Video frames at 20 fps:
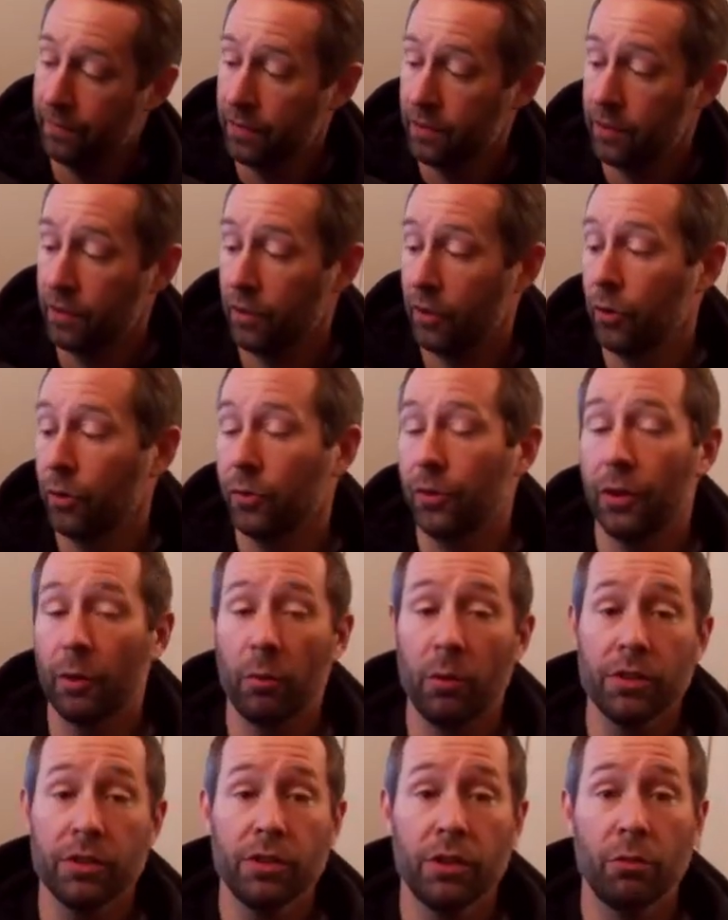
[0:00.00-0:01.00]
So there
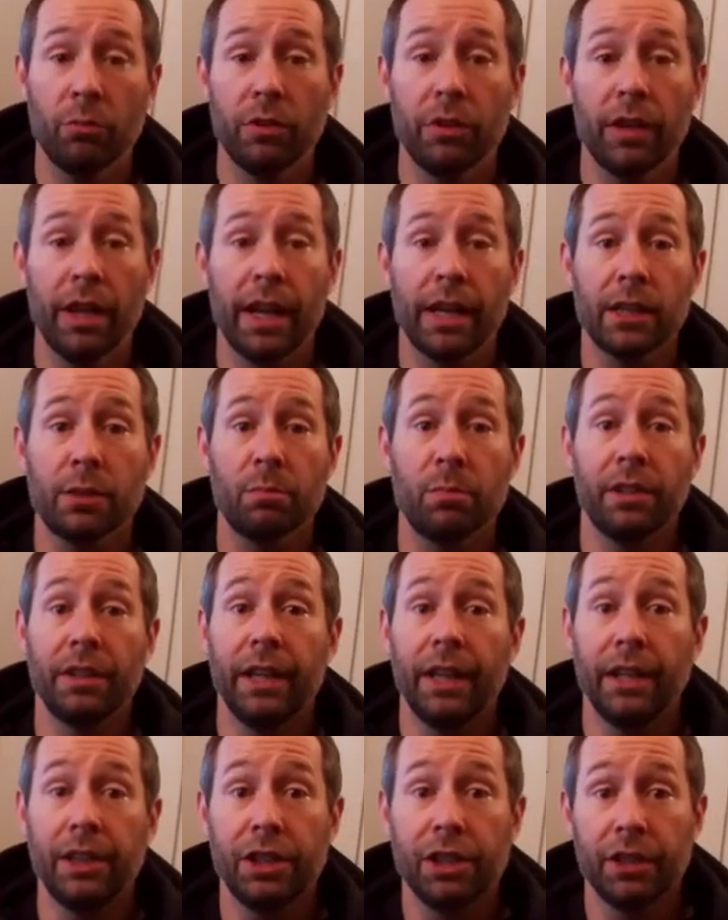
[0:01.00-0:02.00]
was no real
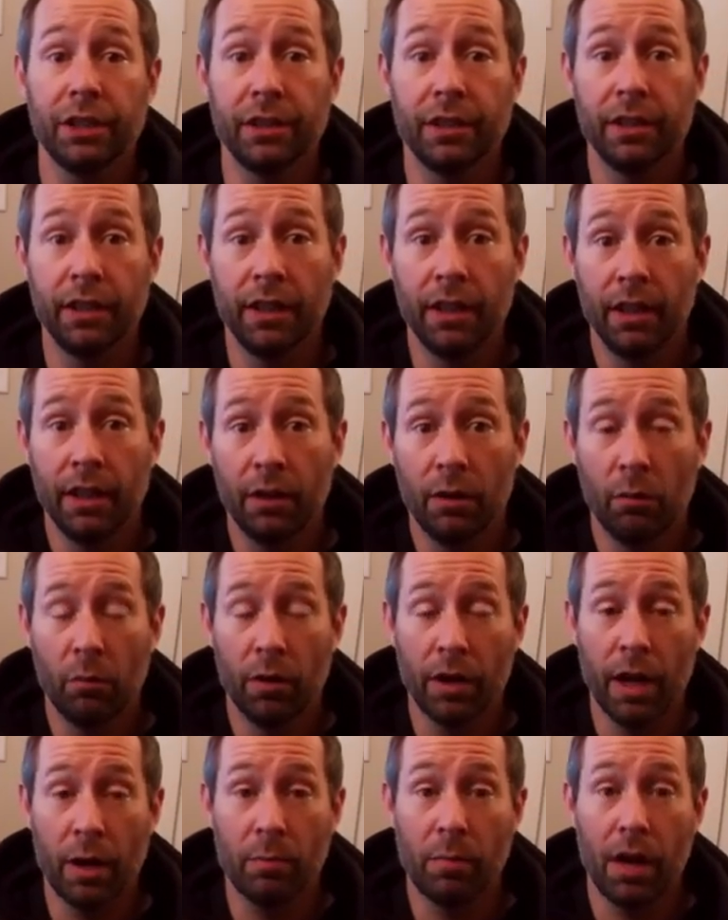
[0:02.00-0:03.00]
explanation
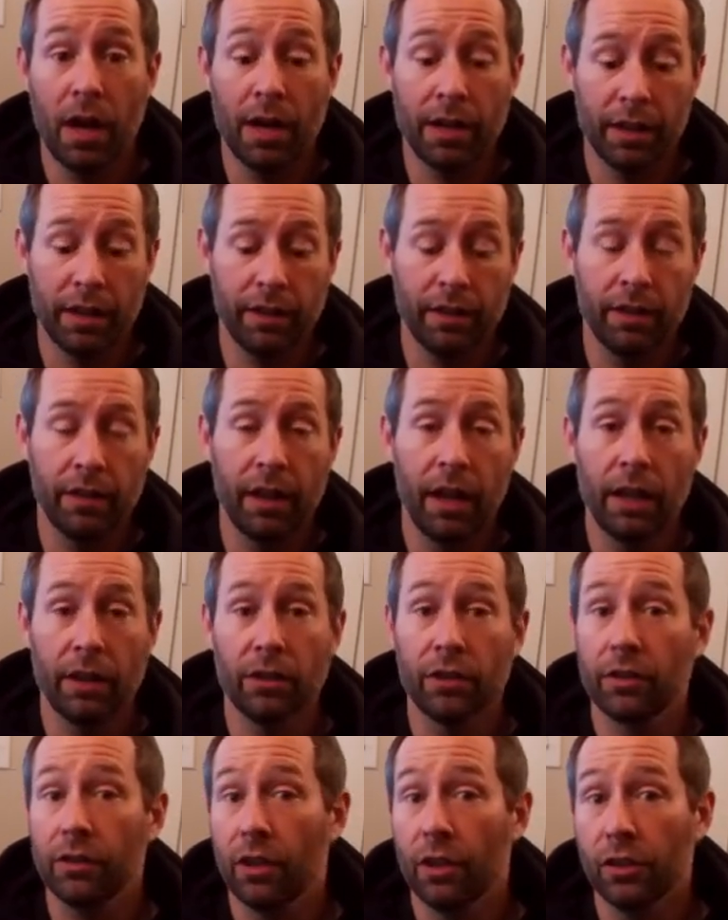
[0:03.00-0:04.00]
when I bought it. I
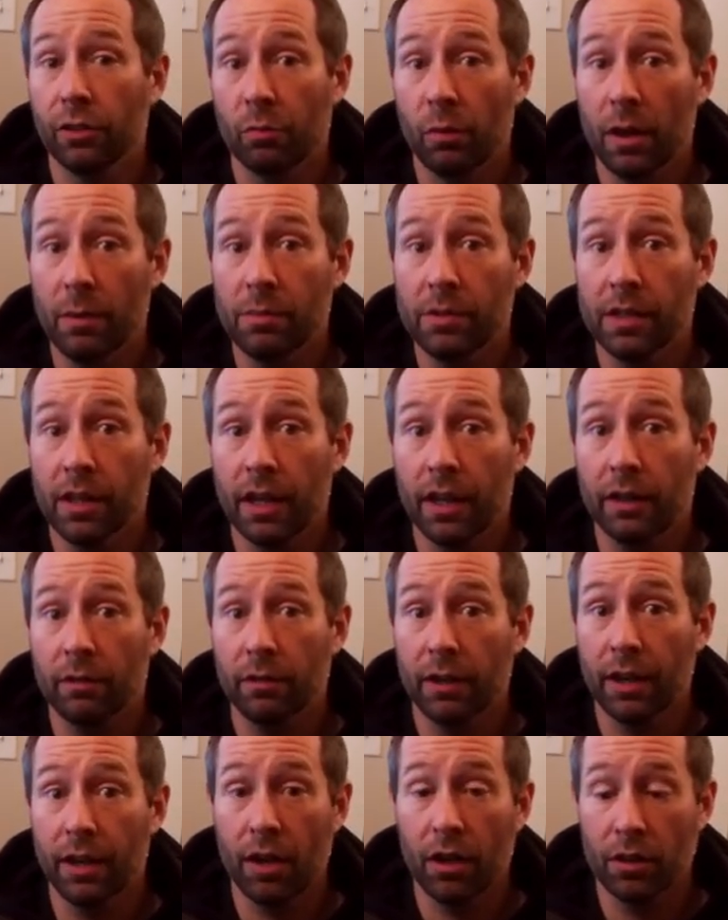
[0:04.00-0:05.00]
looked on the website,
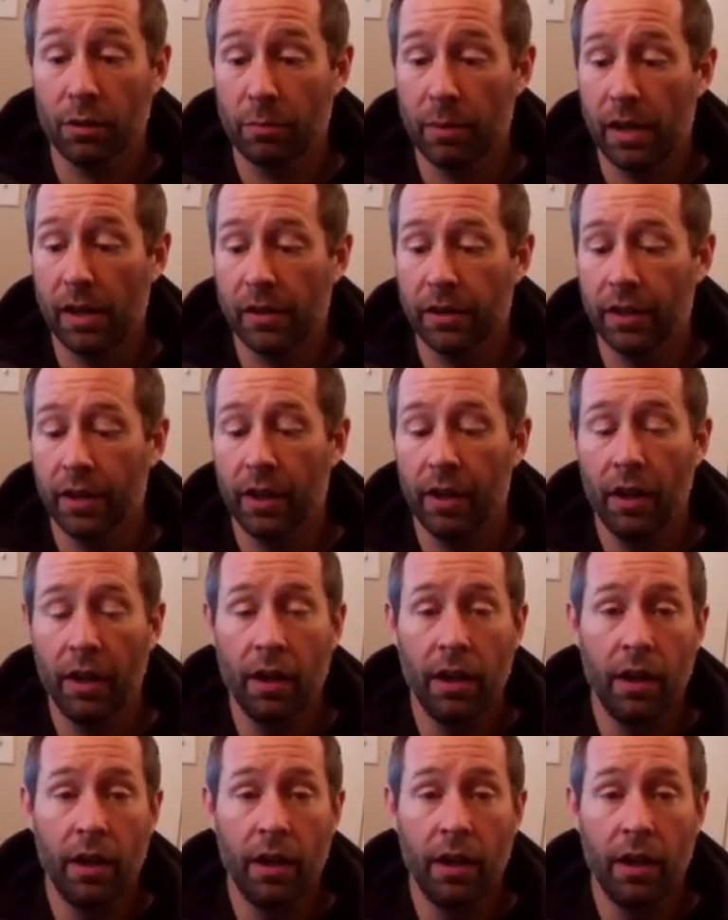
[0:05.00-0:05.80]
read all about it.